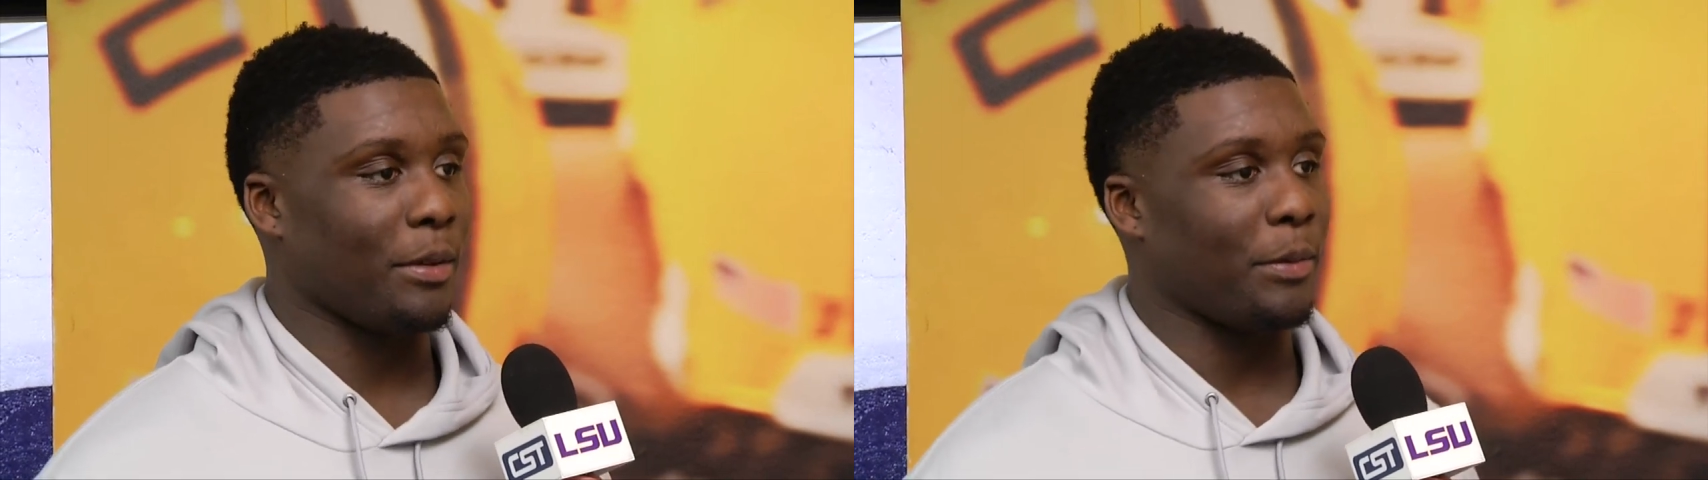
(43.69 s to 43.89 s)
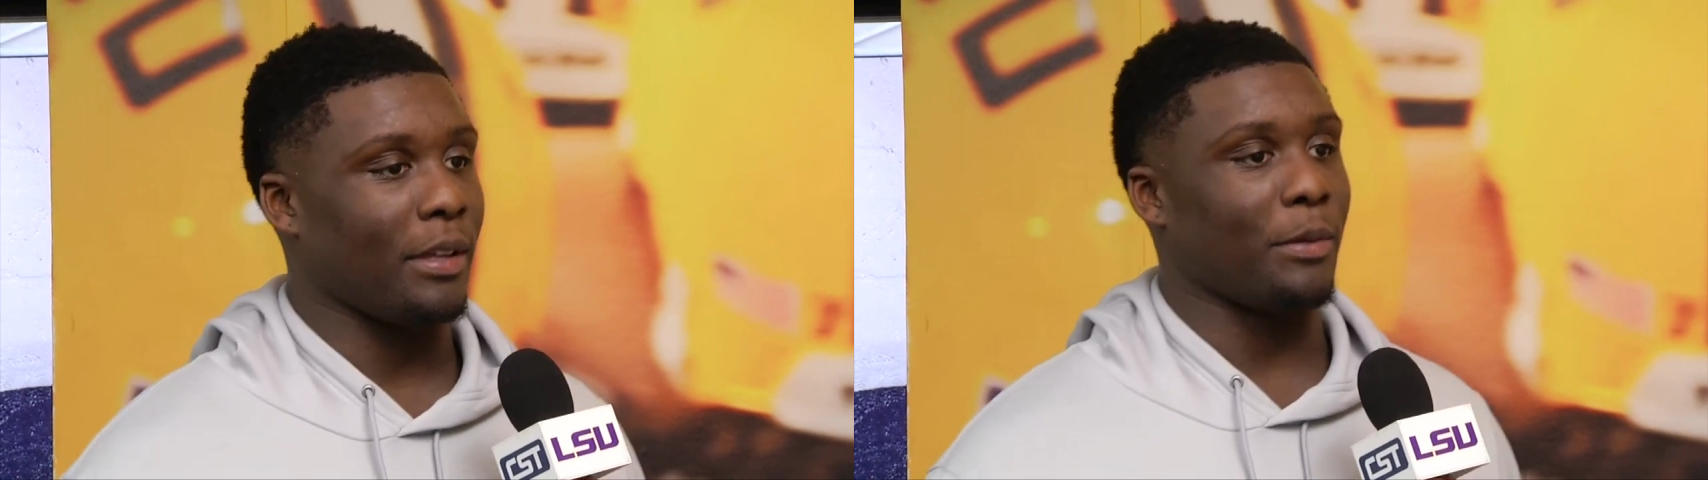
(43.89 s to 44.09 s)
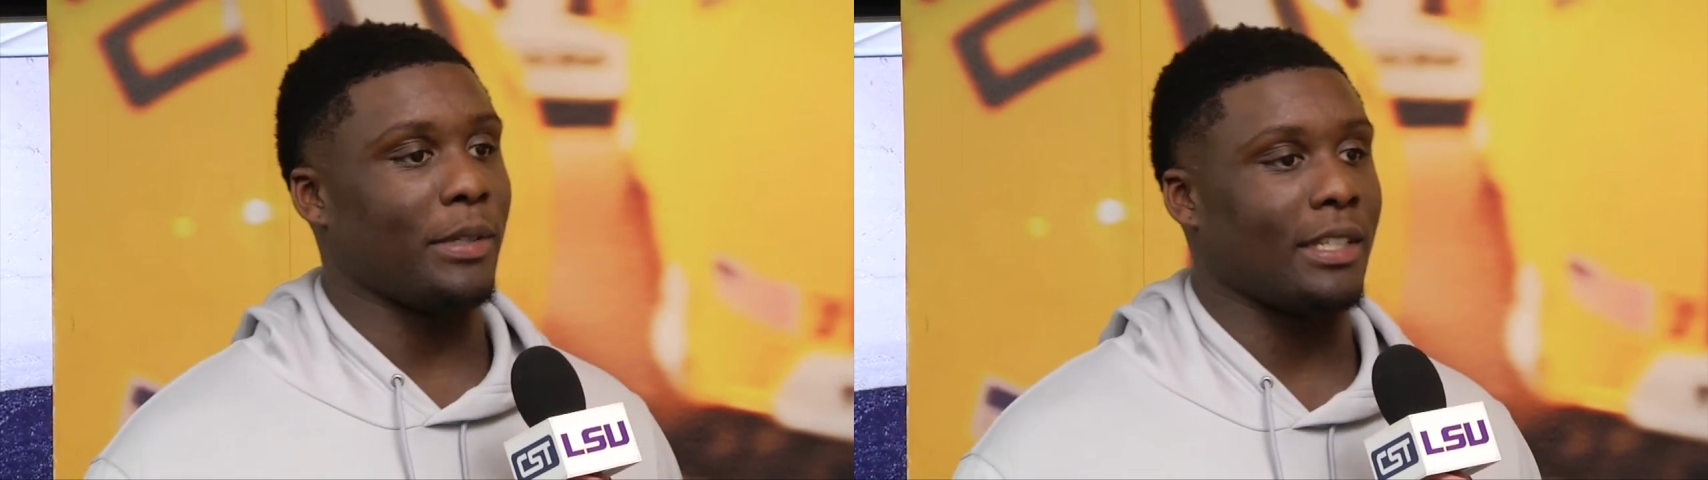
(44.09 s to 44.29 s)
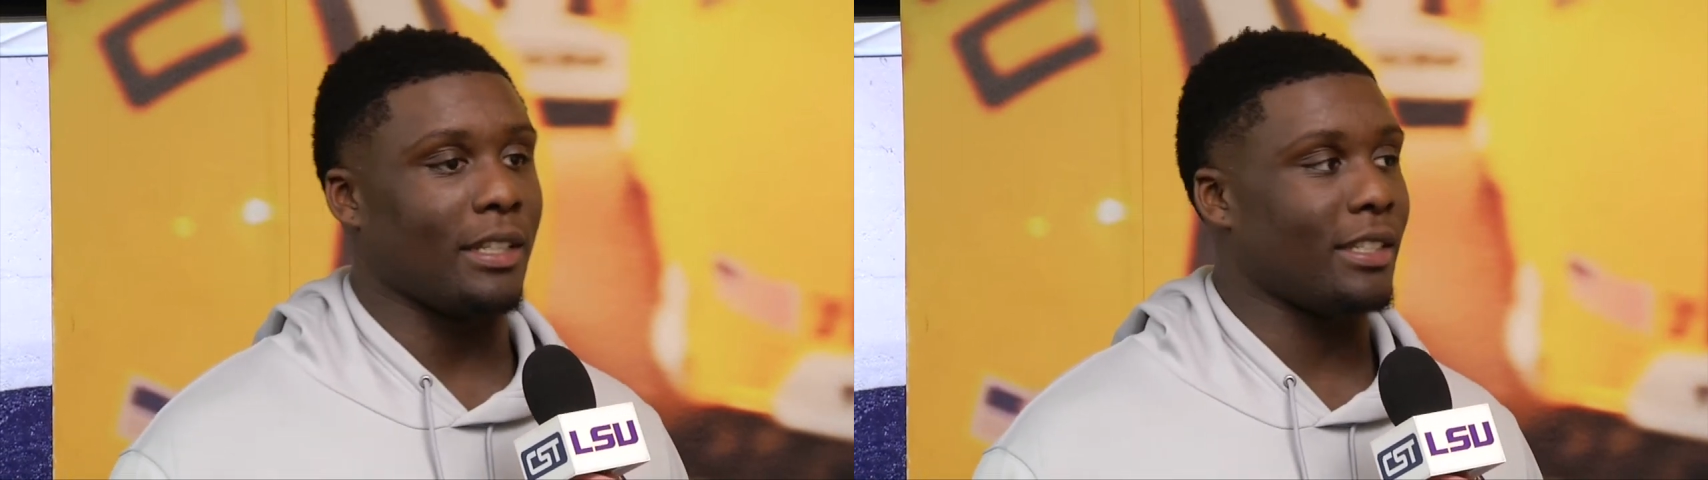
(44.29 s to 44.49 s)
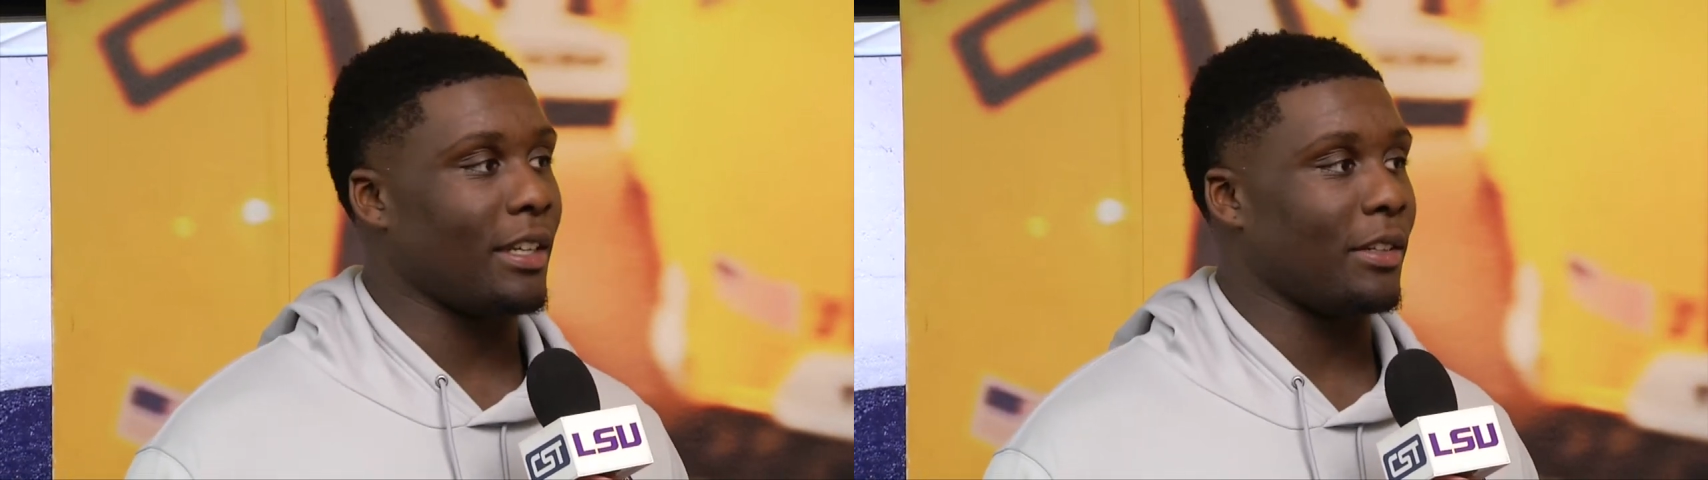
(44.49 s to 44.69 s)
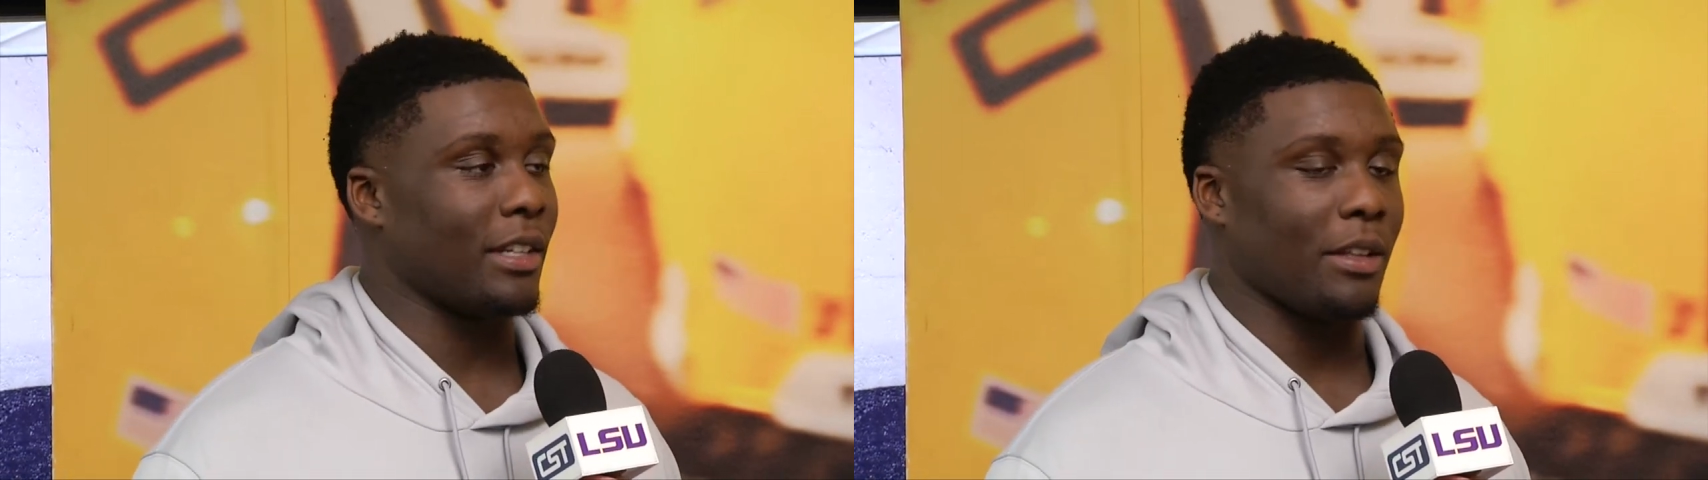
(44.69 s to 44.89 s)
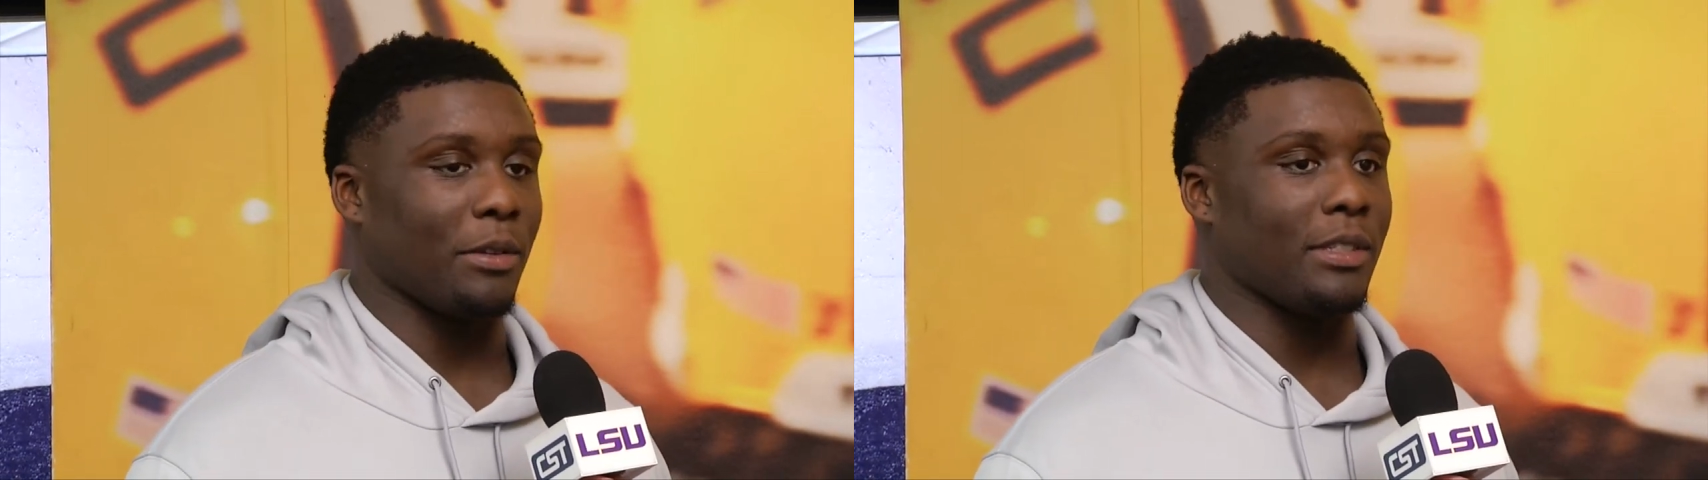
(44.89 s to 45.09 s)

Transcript: We sent the seniors out on